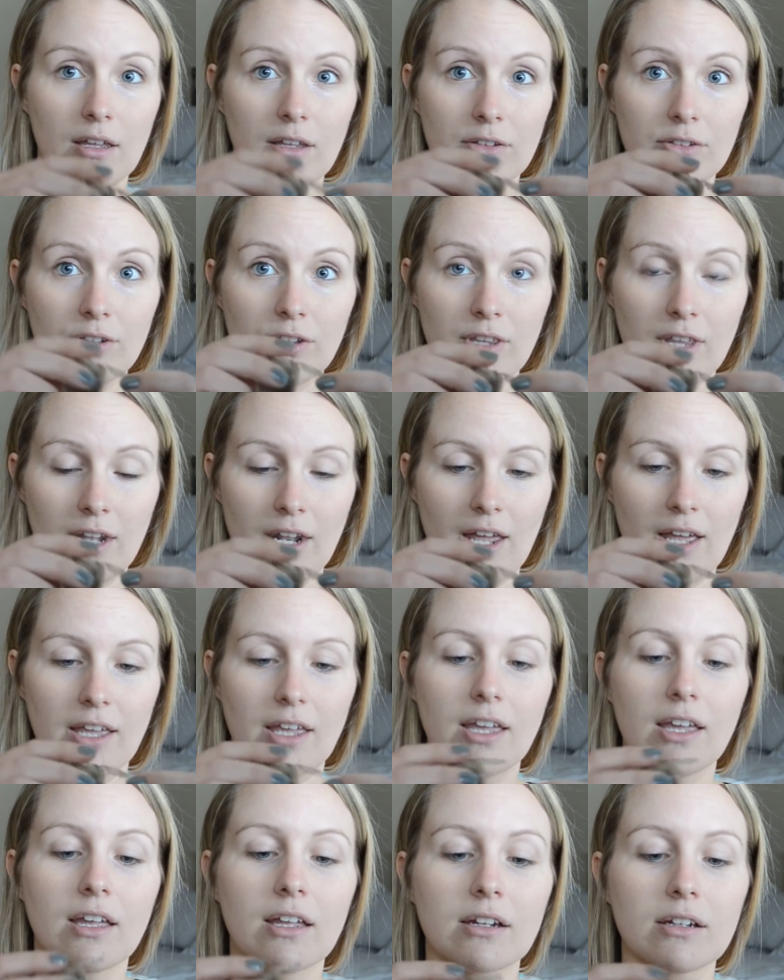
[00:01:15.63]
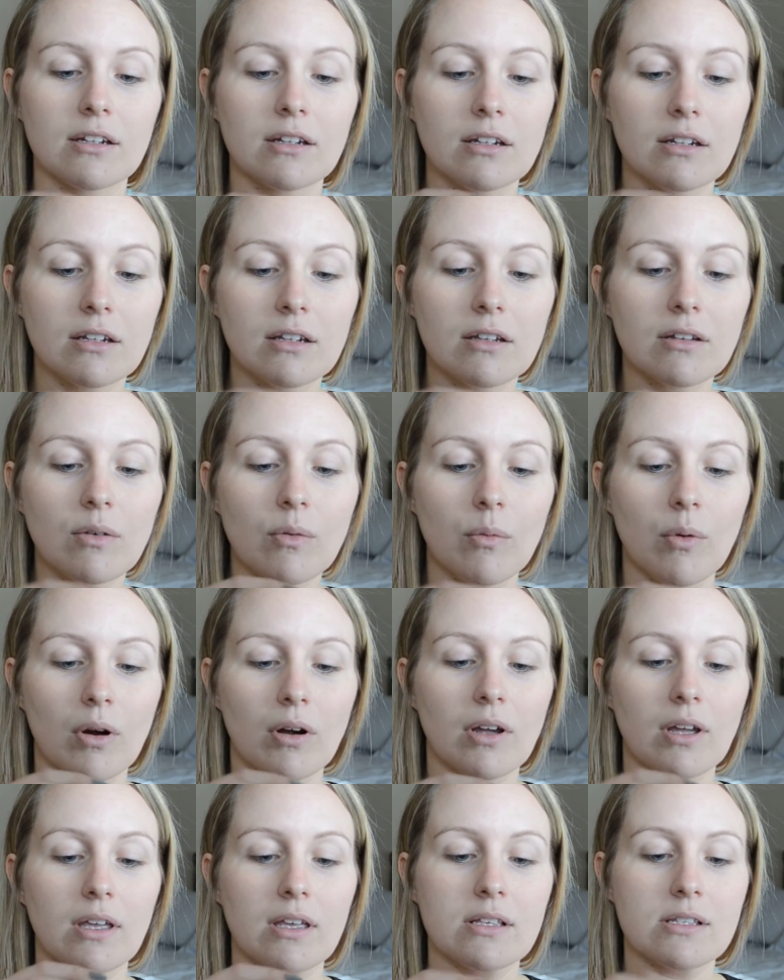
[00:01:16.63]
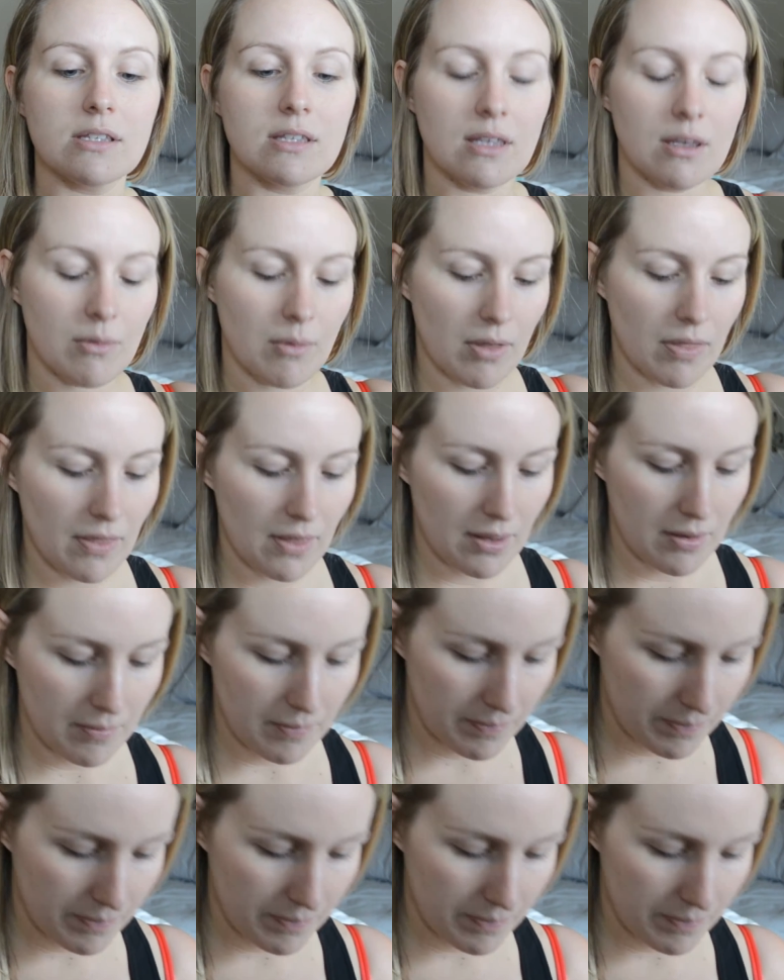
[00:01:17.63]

so that I can work easily with it.